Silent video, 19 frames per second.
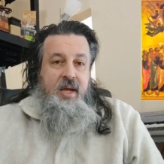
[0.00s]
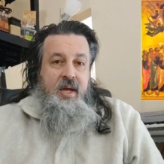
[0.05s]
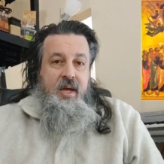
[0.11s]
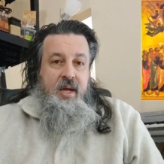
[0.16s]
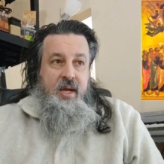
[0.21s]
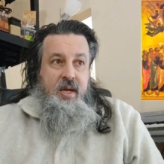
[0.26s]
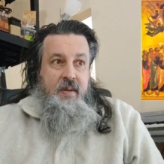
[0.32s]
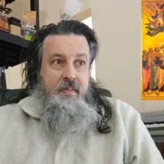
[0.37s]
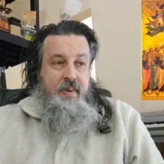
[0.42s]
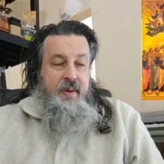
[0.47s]

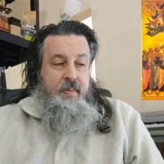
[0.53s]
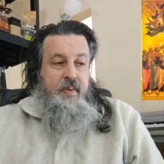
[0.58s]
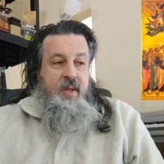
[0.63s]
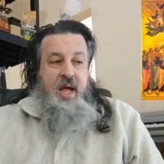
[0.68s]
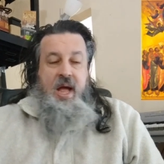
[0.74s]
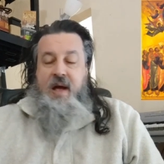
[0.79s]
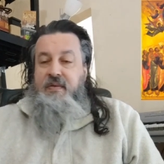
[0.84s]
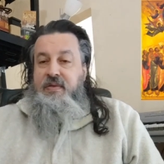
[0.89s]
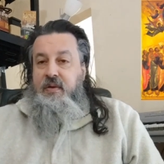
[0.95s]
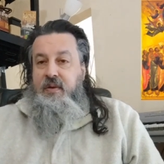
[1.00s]
It, people
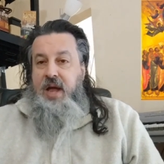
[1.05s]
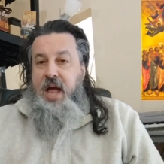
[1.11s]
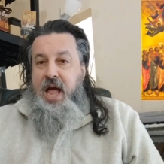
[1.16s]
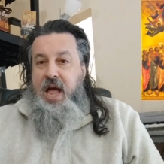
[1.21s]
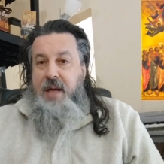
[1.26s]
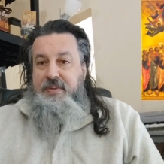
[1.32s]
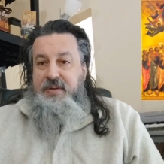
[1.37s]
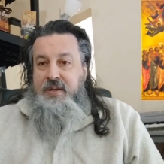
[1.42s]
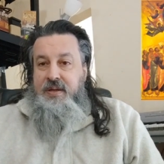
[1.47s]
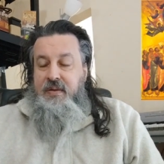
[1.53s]
have their
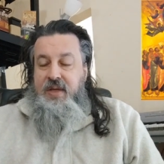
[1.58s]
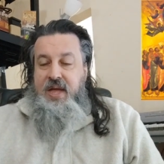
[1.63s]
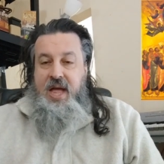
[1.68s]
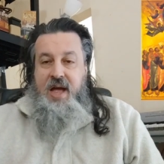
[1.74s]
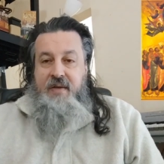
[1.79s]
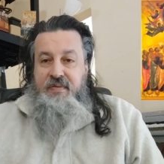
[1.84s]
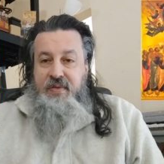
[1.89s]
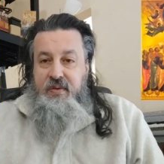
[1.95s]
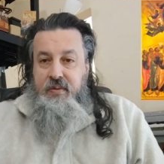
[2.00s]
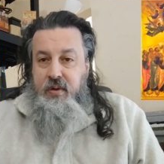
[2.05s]
apps now; they
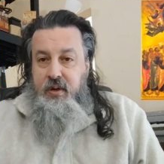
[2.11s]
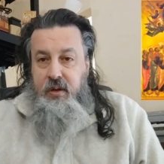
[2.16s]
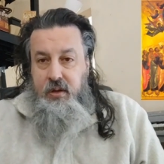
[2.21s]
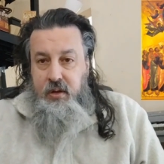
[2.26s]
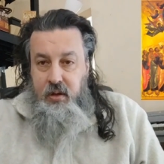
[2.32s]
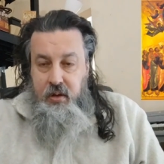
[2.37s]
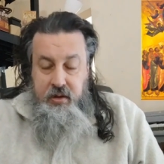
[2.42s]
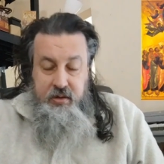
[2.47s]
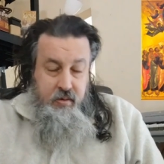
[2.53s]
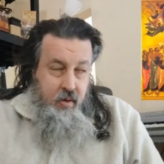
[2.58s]
have their
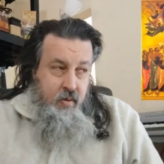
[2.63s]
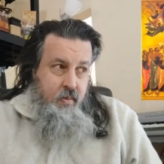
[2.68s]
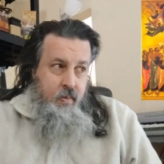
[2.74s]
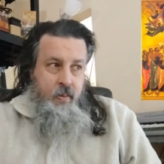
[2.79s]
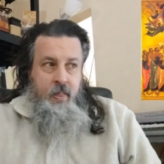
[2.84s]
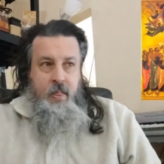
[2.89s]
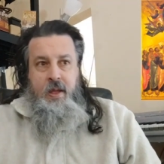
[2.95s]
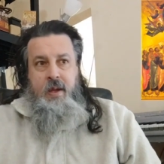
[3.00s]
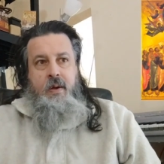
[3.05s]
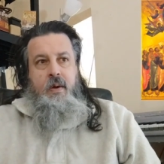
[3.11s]
alert.
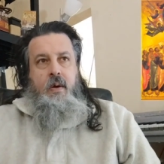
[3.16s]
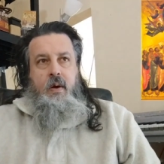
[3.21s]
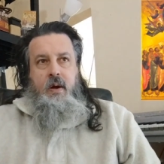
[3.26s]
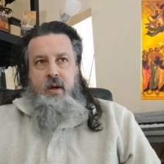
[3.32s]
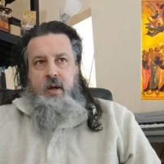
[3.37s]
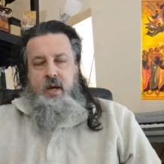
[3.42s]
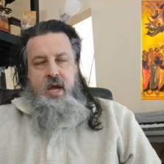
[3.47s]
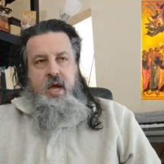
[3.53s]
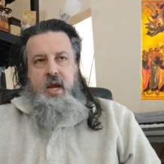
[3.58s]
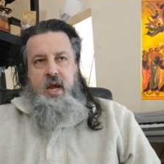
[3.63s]

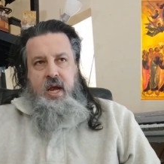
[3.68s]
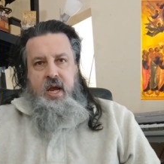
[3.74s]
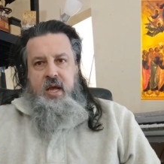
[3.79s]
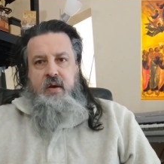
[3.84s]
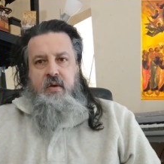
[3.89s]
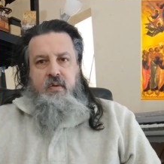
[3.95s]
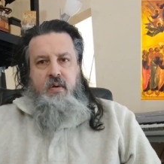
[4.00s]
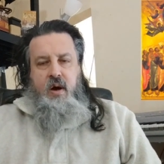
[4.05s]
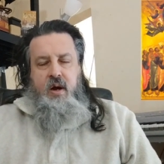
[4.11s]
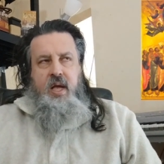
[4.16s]
Get a
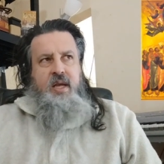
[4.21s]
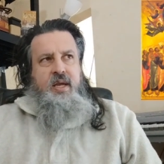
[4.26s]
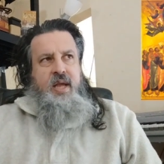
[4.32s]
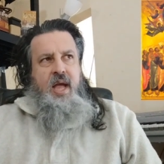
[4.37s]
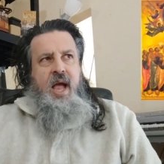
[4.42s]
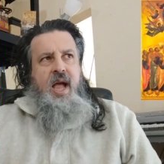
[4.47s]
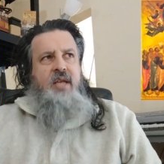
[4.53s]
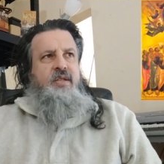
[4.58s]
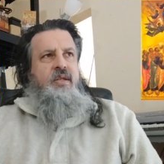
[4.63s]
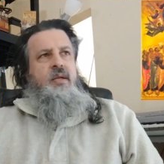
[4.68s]
chronic
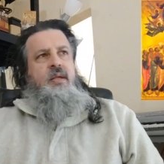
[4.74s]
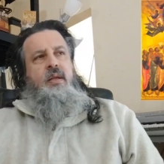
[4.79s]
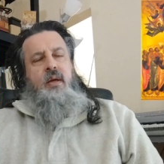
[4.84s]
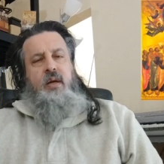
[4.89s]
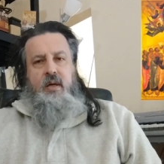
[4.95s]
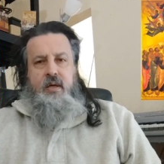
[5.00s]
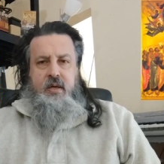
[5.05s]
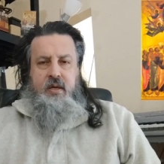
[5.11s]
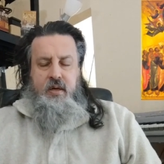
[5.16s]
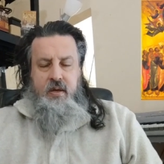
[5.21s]
gas
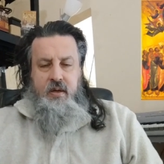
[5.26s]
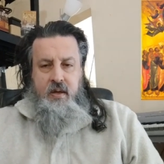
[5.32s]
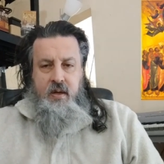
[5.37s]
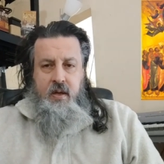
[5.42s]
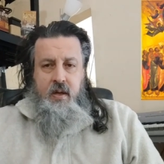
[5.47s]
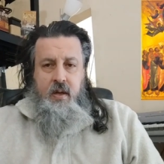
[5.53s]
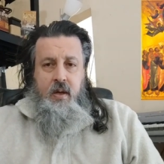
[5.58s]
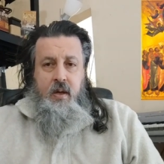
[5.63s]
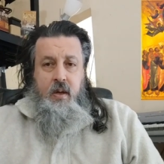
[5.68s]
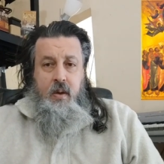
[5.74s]
alert.
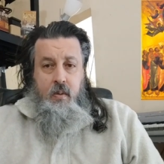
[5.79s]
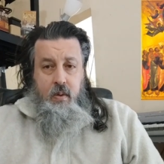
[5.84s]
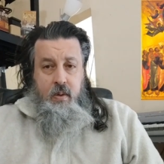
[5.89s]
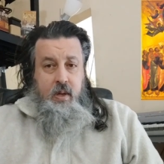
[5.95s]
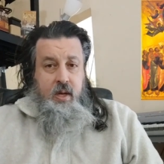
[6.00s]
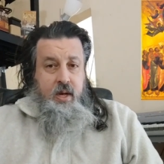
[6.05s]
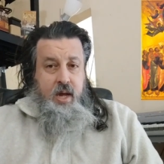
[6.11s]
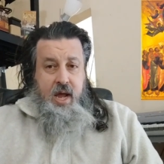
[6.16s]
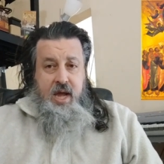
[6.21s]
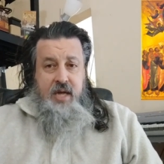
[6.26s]
When
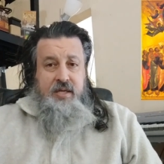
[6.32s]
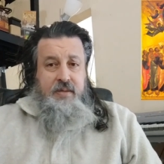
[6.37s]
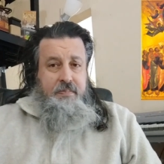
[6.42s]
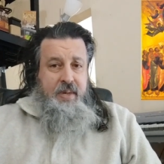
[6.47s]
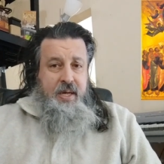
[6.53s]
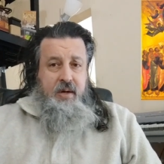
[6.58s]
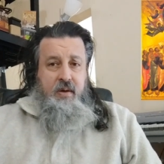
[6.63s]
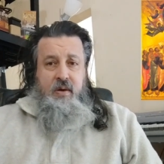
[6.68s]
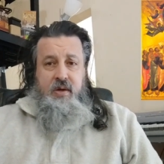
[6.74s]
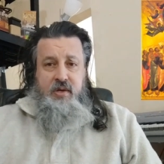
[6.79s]
the gas
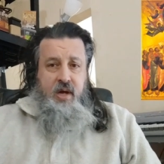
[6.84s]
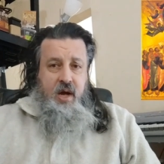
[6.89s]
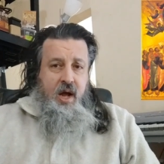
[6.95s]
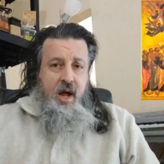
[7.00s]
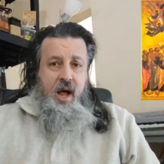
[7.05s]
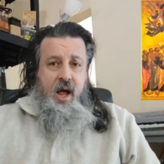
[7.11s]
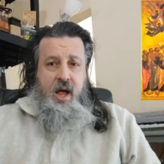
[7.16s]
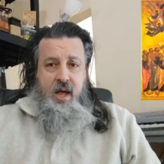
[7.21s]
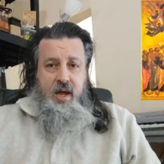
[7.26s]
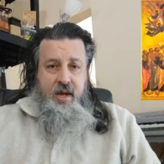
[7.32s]
meter is
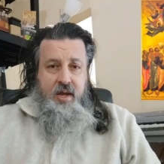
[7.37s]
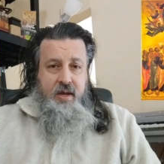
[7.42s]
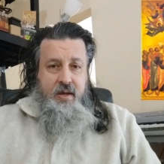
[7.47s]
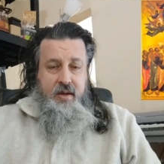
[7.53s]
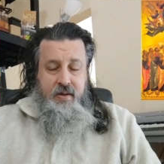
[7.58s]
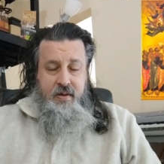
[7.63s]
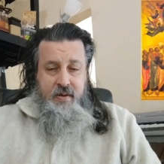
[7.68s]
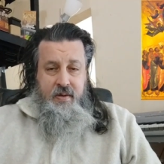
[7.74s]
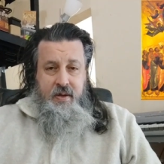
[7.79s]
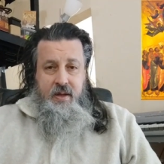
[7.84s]
high,
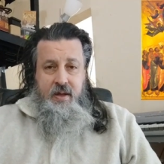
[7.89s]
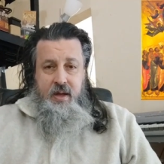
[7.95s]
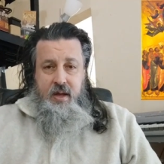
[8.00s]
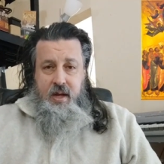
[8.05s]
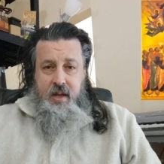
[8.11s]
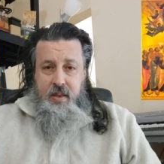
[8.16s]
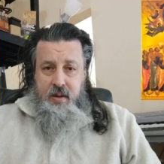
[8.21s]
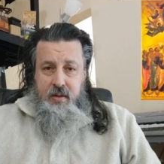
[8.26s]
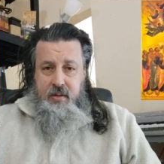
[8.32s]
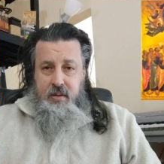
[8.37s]

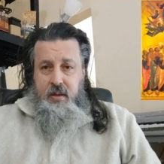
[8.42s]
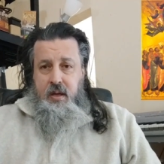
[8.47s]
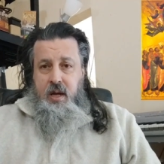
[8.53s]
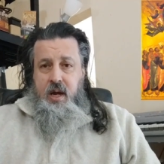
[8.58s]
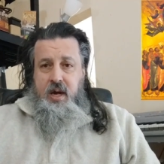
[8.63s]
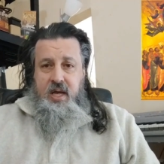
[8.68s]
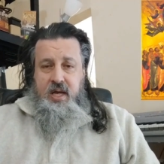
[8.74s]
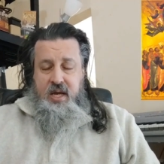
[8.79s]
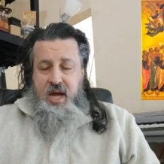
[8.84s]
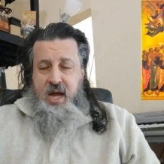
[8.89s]
and there's a
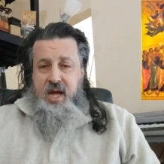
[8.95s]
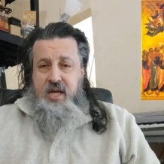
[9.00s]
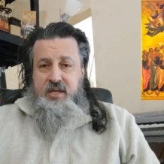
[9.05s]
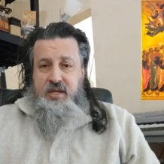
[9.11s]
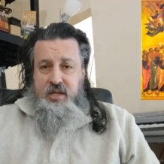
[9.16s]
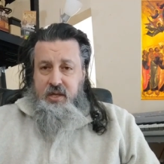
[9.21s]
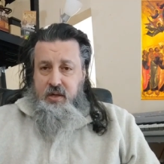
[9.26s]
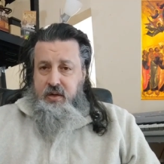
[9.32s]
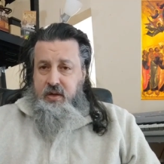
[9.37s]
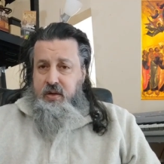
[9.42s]
lot of gas
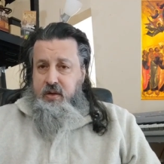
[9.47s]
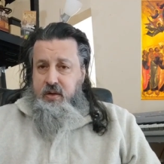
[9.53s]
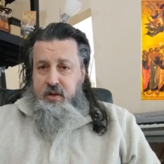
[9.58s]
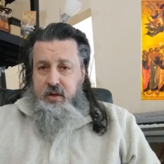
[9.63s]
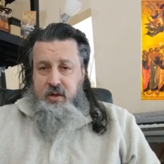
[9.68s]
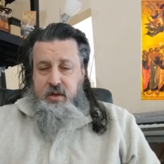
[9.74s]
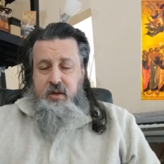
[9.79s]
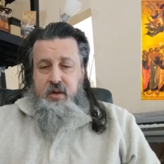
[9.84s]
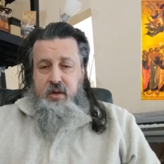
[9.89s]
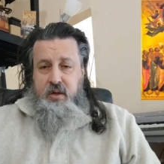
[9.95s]
in there, you
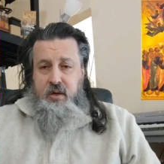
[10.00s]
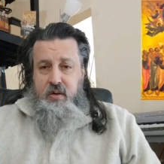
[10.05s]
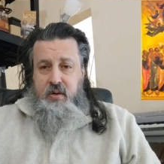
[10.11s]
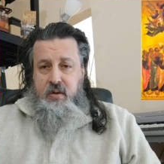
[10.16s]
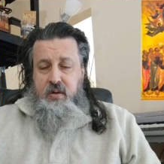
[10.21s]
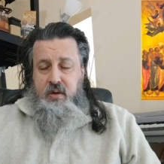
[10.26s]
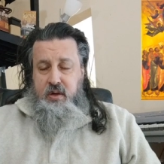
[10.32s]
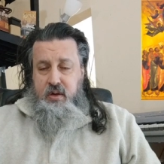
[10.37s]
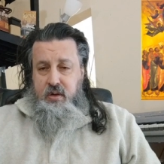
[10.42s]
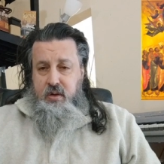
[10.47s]
need, you
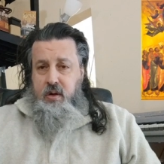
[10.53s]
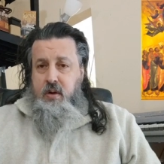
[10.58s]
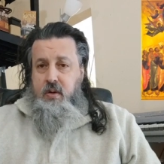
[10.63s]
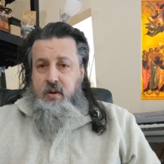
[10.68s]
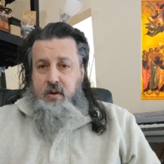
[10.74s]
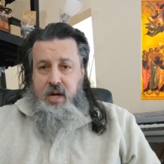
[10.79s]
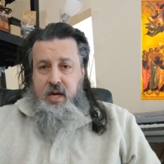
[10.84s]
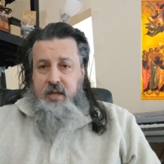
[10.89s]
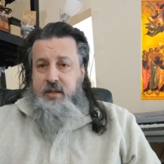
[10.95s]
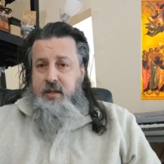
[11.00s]
know you
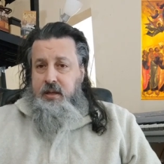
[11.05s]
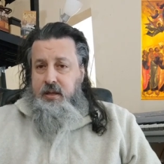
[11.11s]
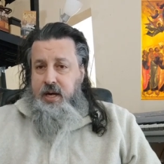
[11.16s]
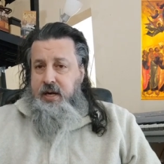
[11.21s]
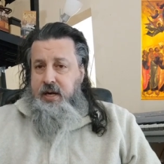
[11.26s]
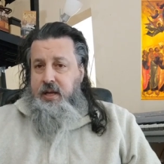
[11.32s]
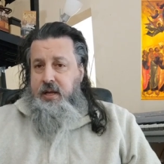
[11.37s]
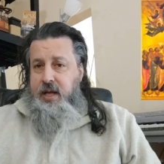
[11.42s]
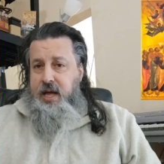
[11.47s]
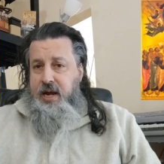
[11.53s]
know not to
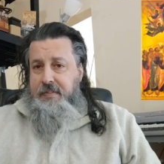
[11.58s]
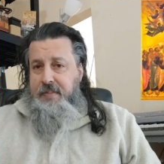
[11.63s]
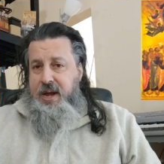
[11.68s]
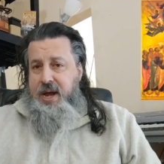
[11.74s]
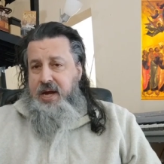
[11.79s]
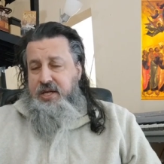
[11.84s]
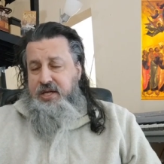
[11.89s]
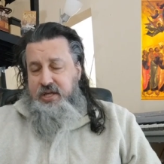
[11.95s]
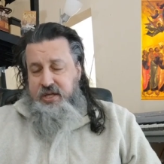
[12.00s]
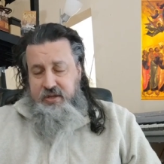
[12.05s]
light a lot of
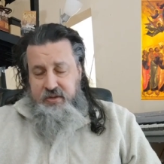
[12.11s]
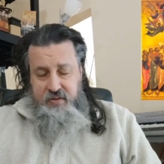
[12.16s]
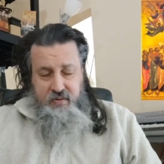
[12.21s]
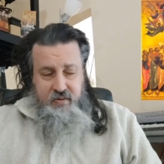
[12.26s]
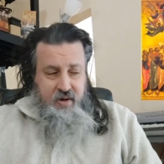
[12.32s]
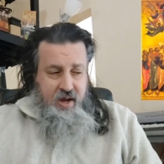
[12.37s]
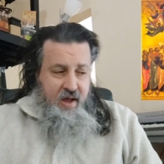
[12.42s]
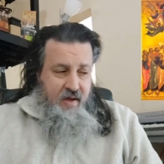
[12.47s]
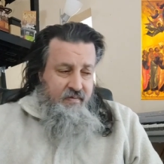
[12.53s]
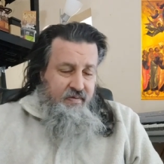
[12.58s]
matches
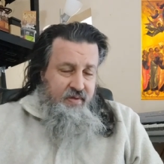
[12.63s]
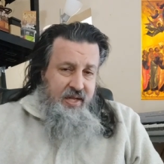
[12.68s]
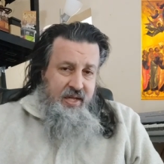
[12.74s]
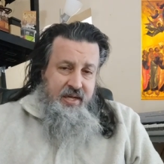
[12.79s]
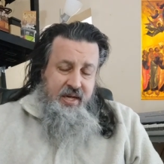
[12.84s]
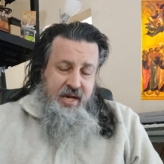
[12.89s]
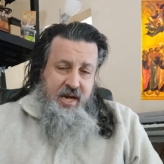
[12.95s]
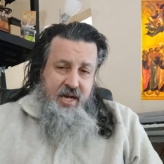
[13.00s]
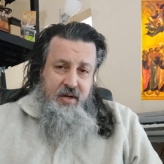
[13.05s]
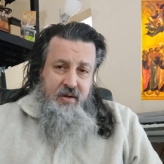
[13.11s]
or have lit
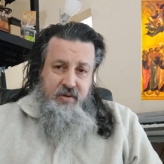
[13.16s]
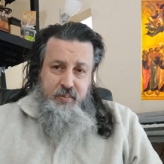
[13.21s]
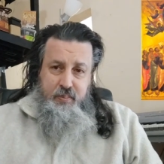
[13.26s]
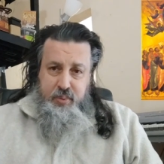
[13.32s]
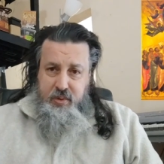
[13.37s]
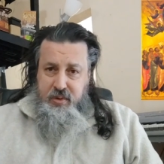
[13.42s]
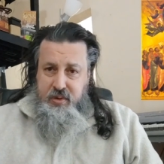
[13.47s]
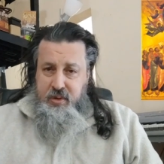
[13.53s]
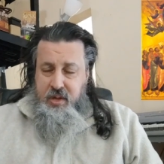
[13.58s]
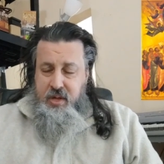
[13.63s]
candles.
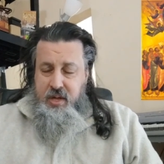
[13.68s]
Put,